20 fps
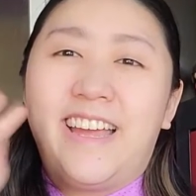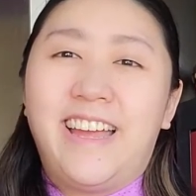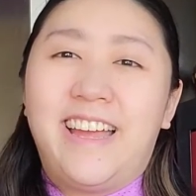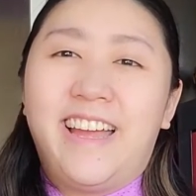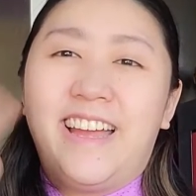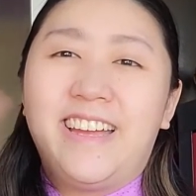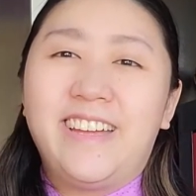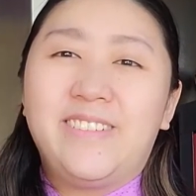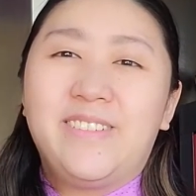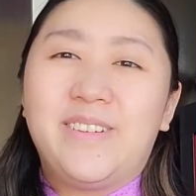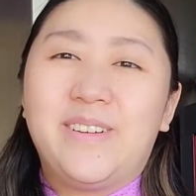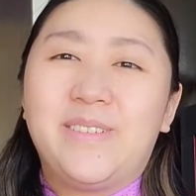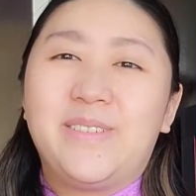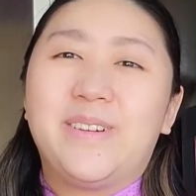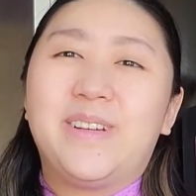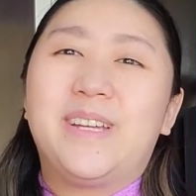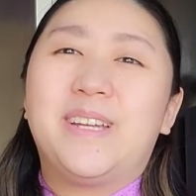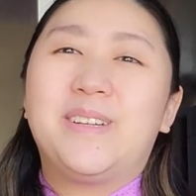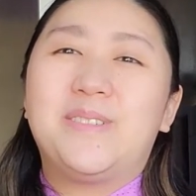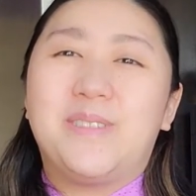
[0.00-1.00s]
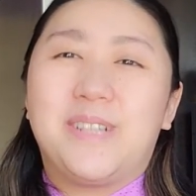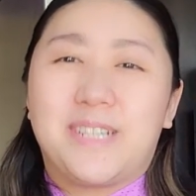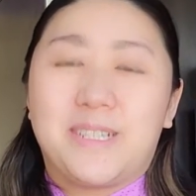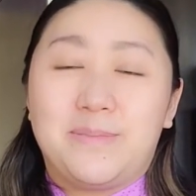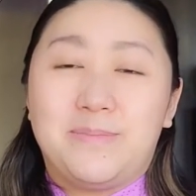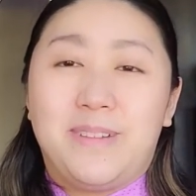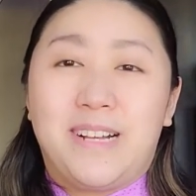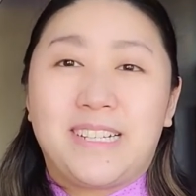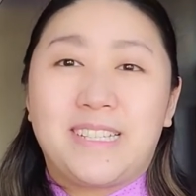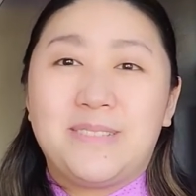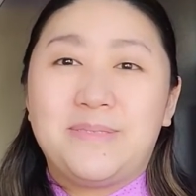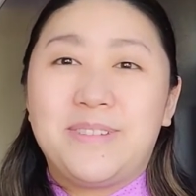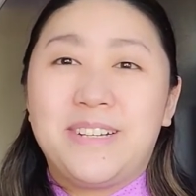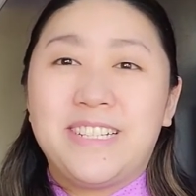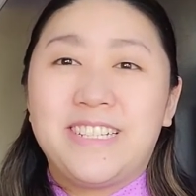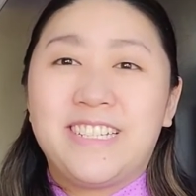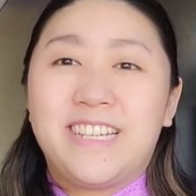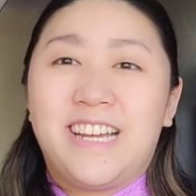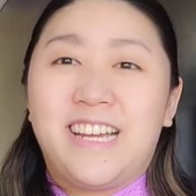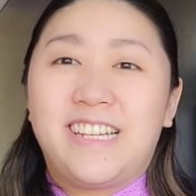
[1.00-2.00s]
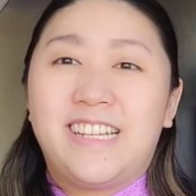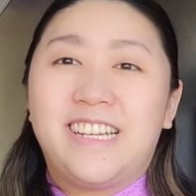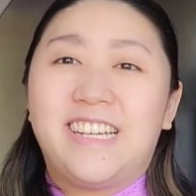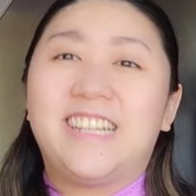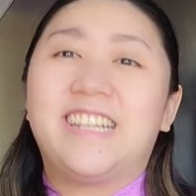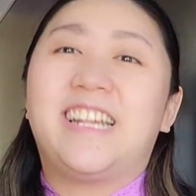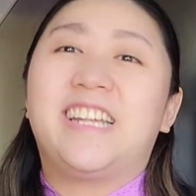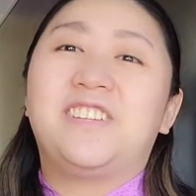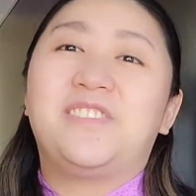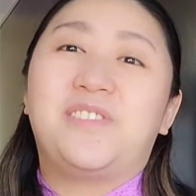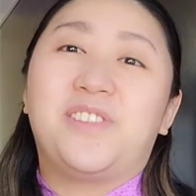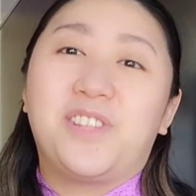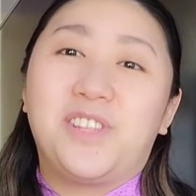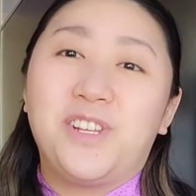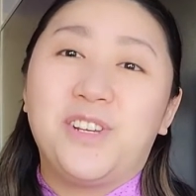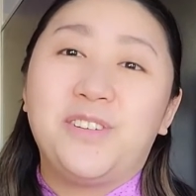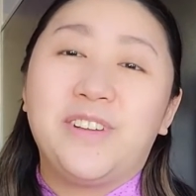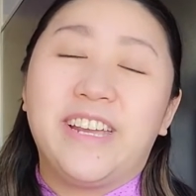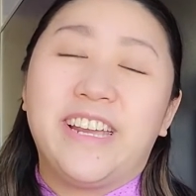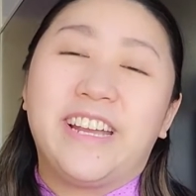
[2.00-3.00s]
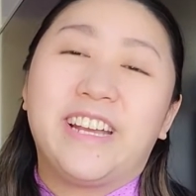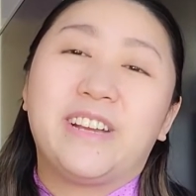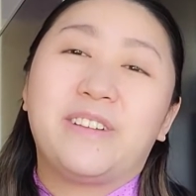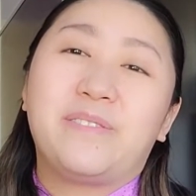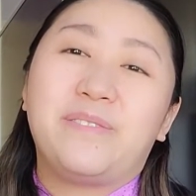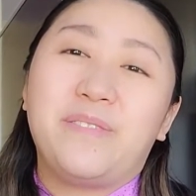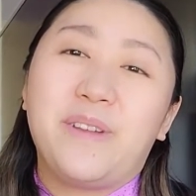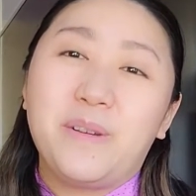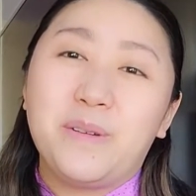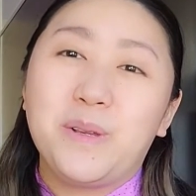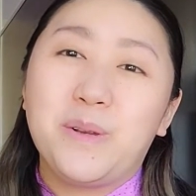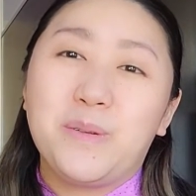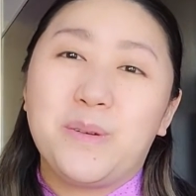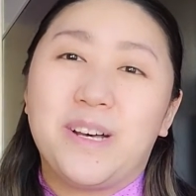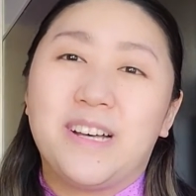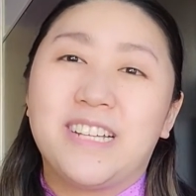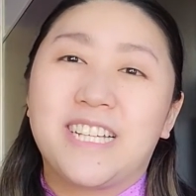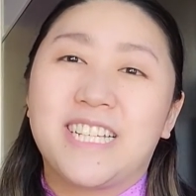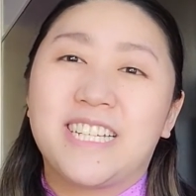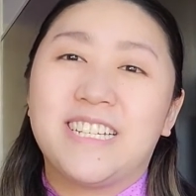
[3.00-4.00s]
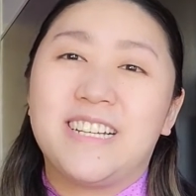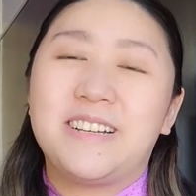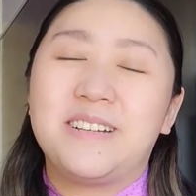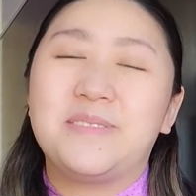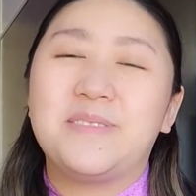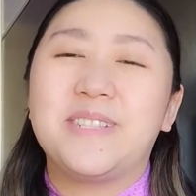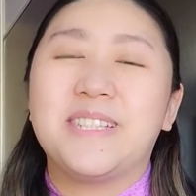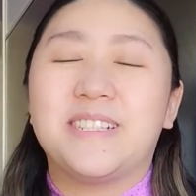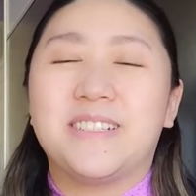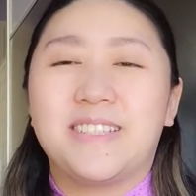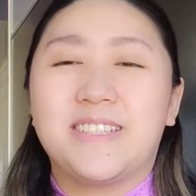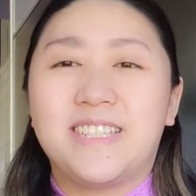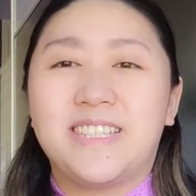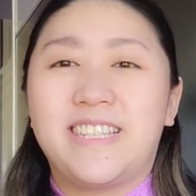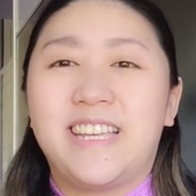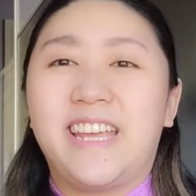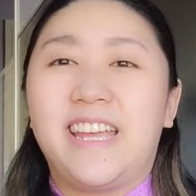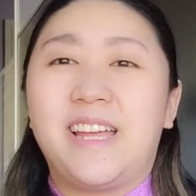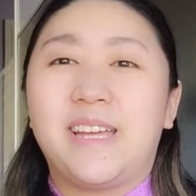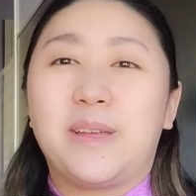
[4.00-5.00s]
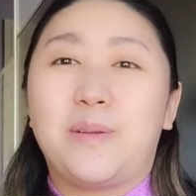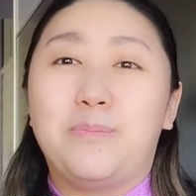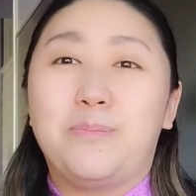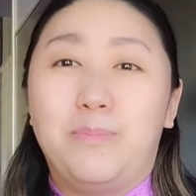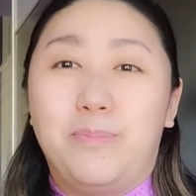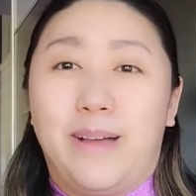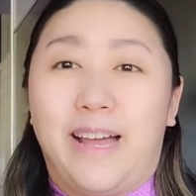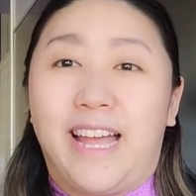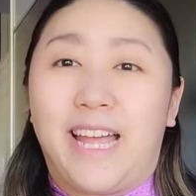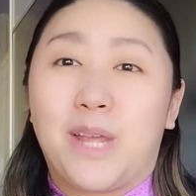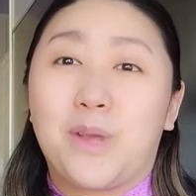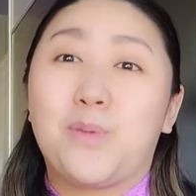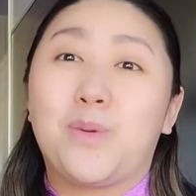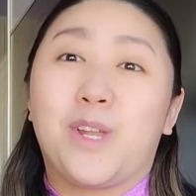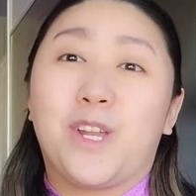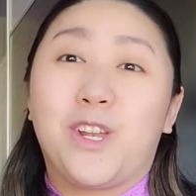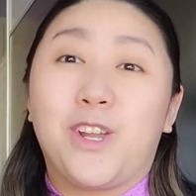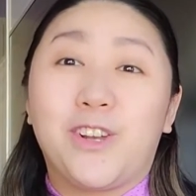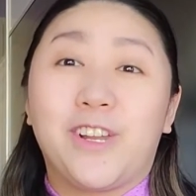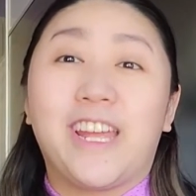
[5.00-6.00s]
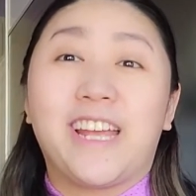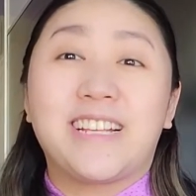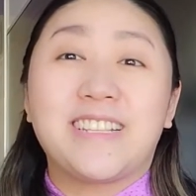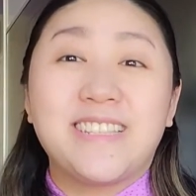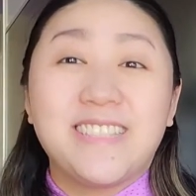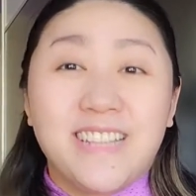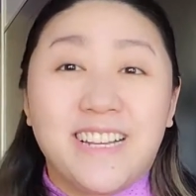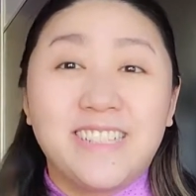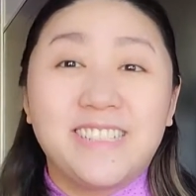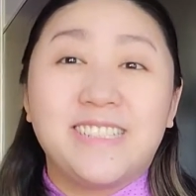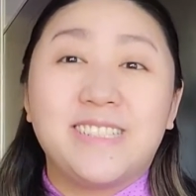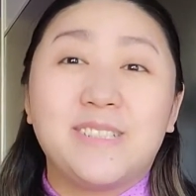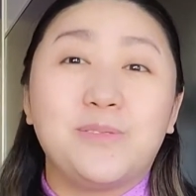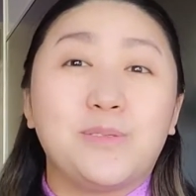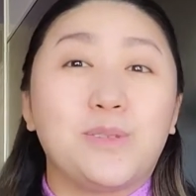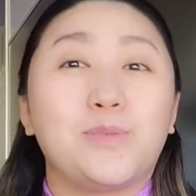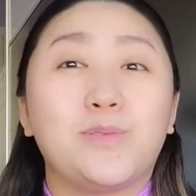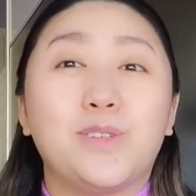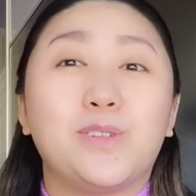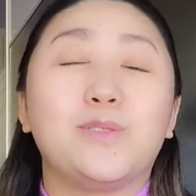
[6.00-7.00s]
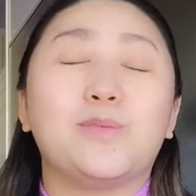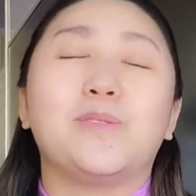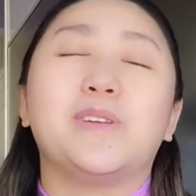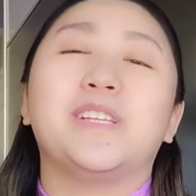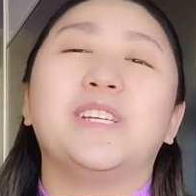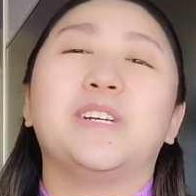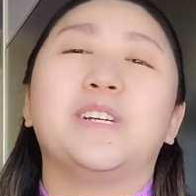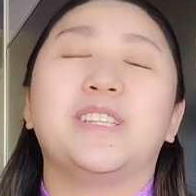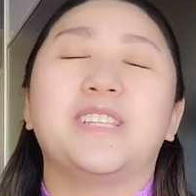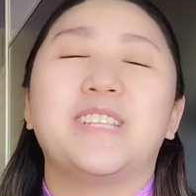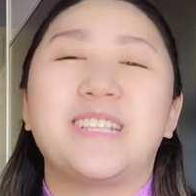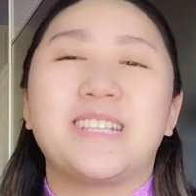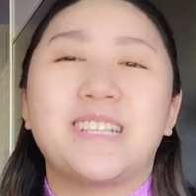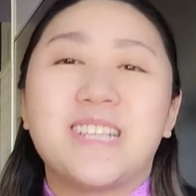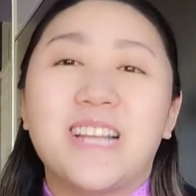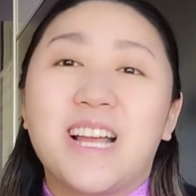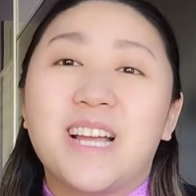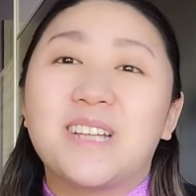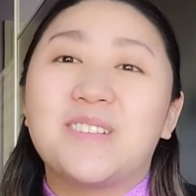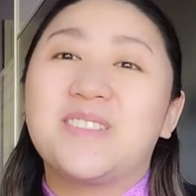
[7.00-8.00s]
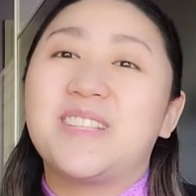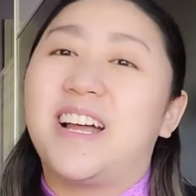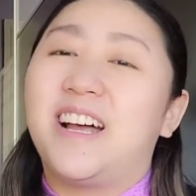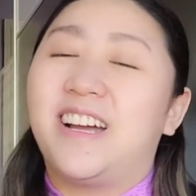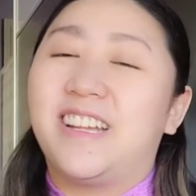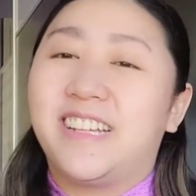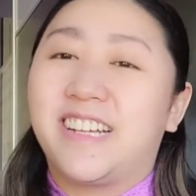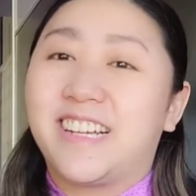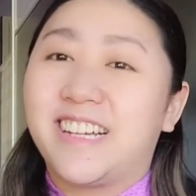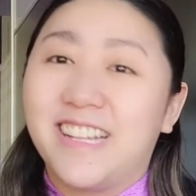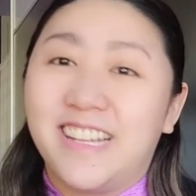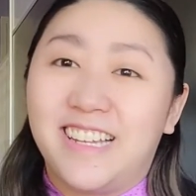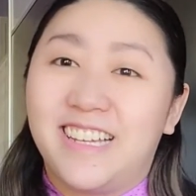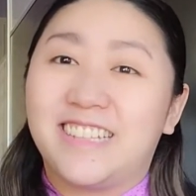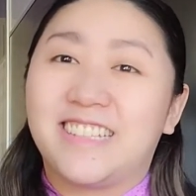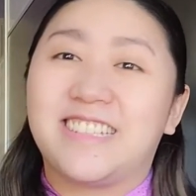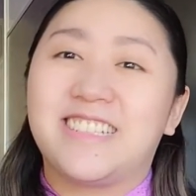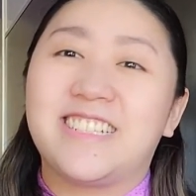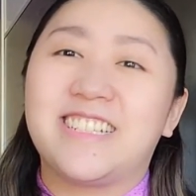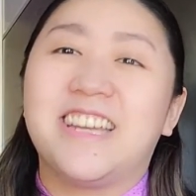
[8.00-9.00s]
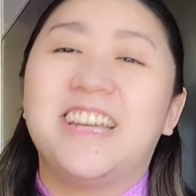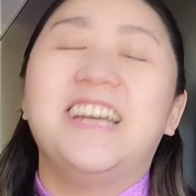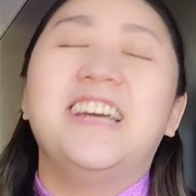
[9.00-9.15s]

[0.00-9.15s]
Hi everyone, welcome back to my channel and if you're new here, very welcome. So today I am back with another exciting review video, this time on a clutch.